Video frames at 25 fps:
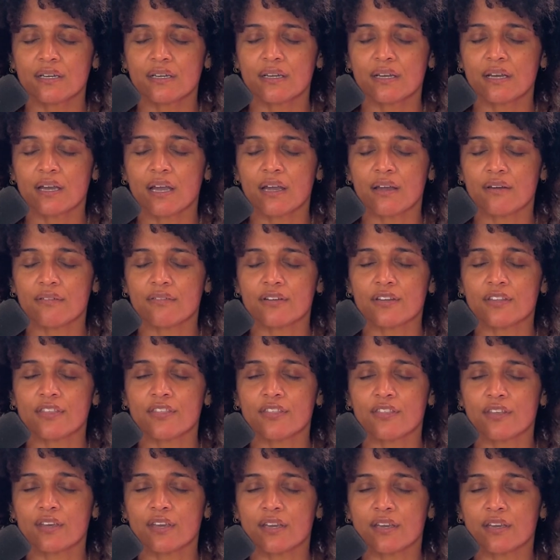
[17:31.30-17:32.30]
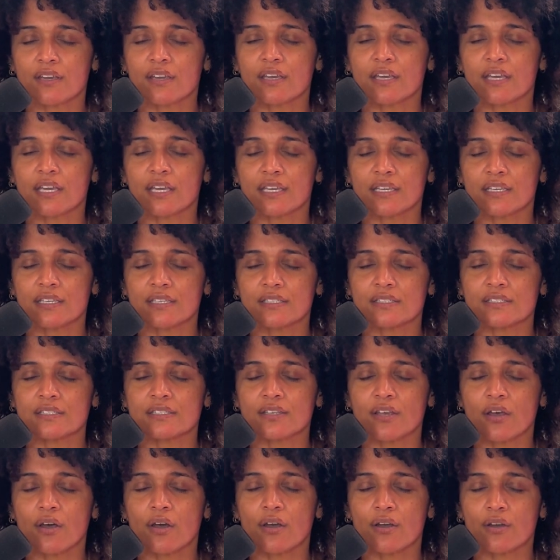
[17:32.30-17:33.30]
everything is
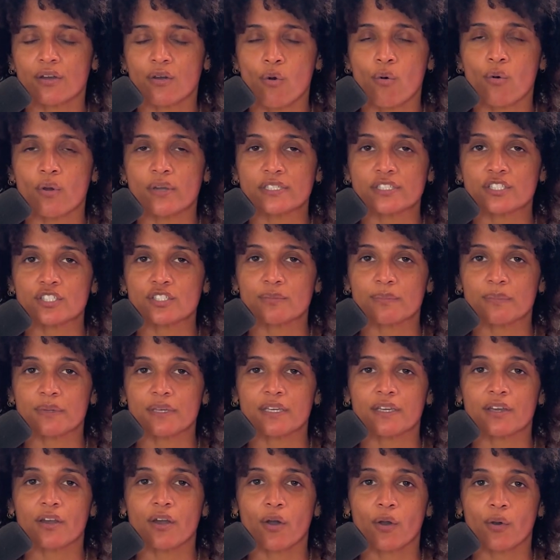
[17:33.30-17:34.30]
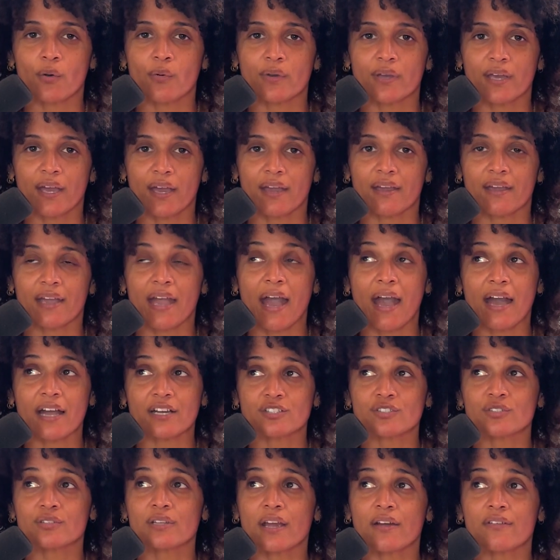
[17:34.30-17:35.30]
going to be okay.
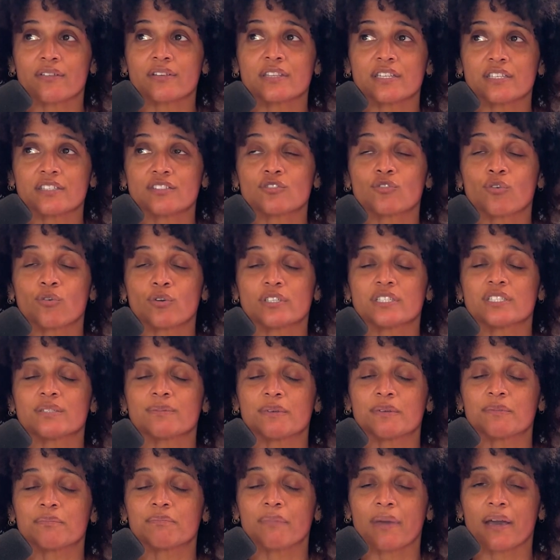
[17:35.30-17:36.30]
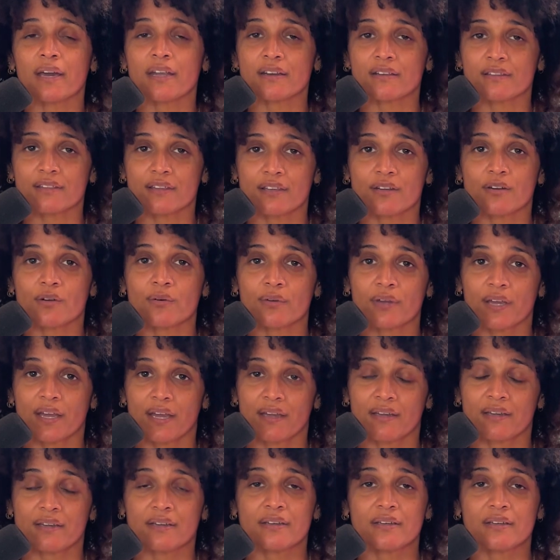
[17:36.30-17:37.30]
Actually, everything's going to be better than okay.